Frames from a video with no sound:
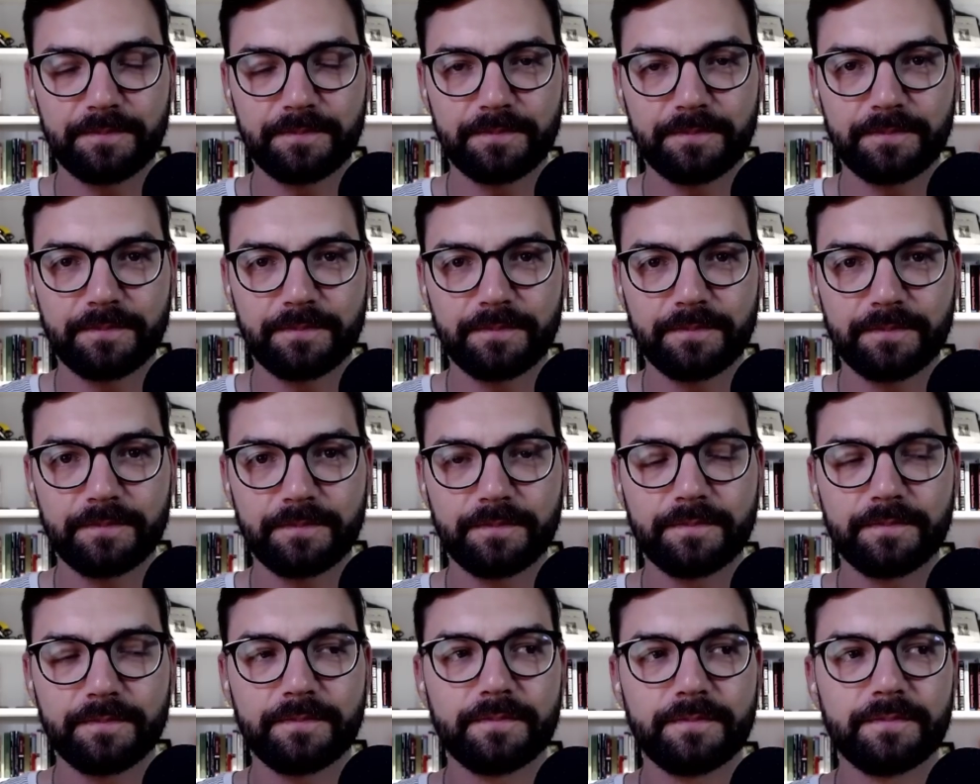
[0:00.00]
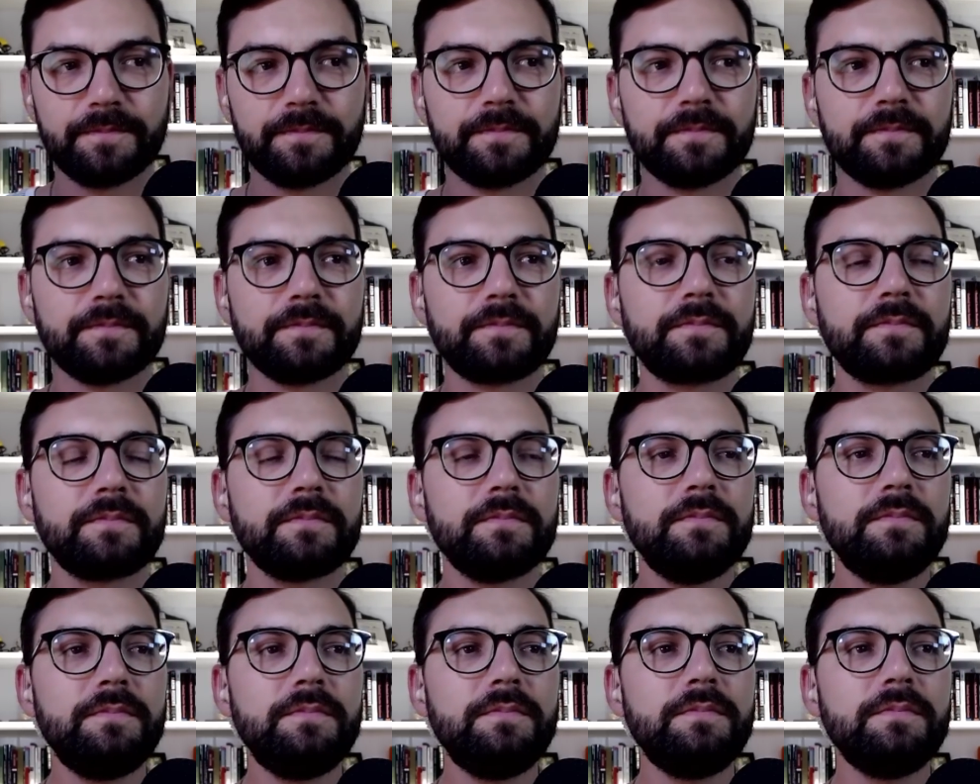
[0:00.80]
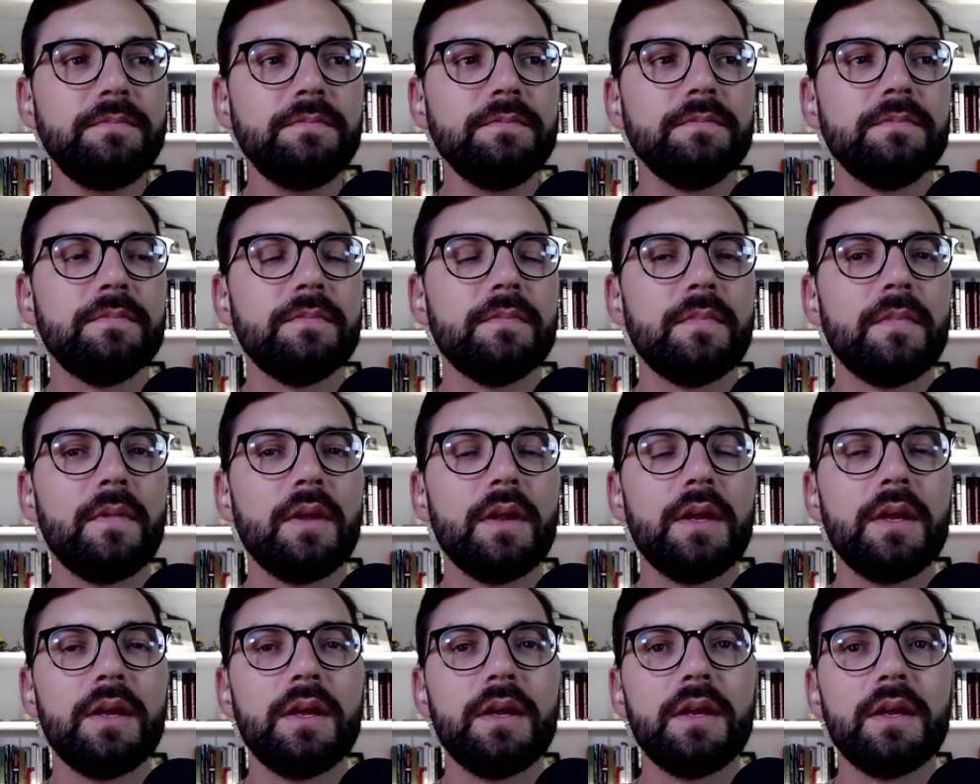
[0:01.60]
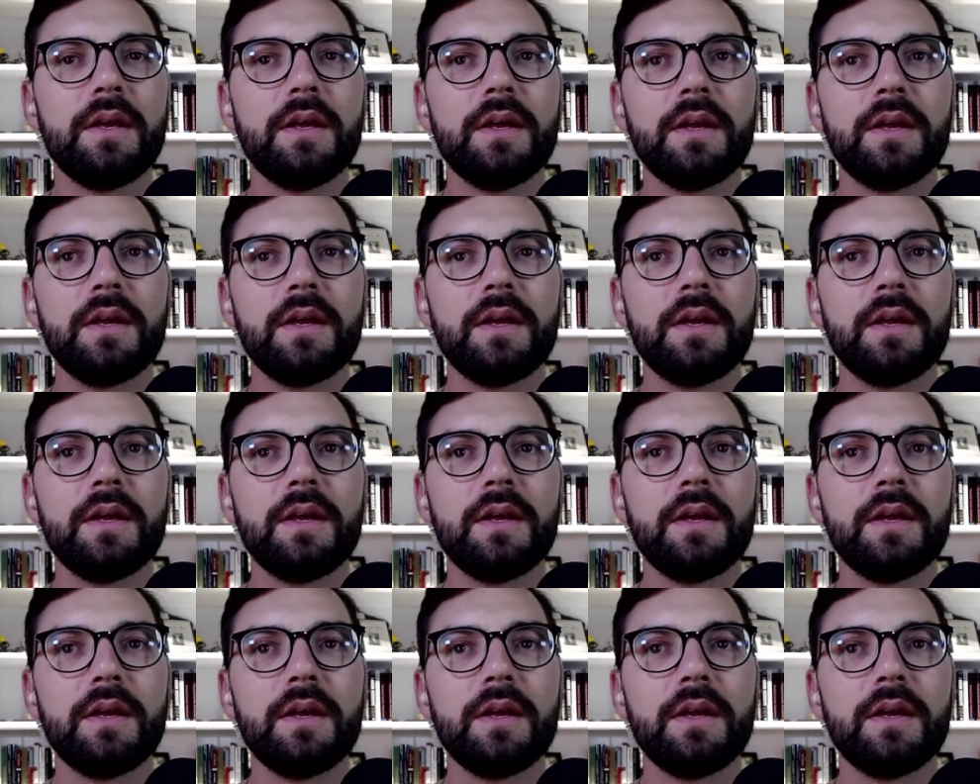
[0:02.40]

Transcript: [no speech]